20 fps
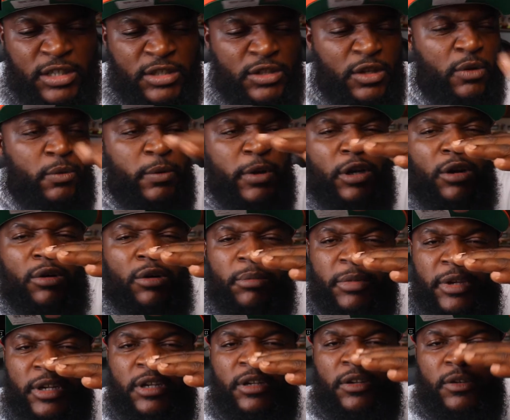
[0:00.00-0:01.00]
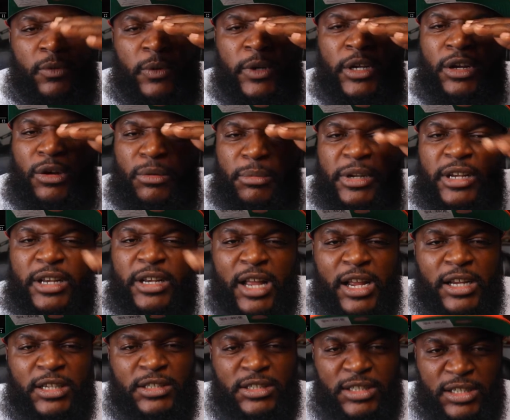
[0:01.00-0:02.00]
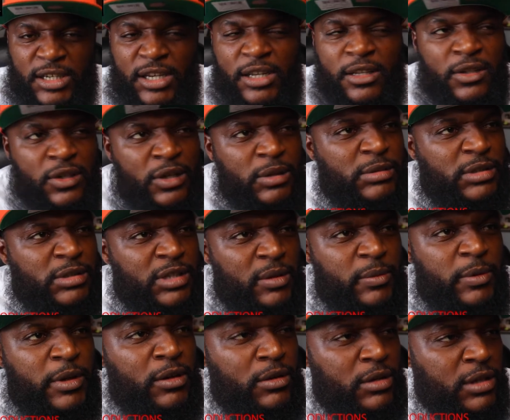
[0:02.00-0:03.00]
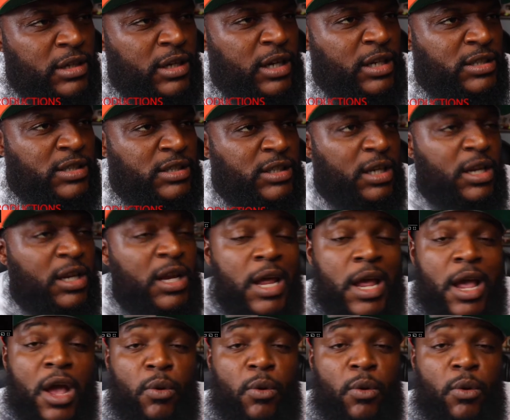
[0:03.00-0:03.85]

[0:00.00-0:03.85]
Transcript: It's cool. We gonna be nice together. You know what I'm saying? We gonna look nice together.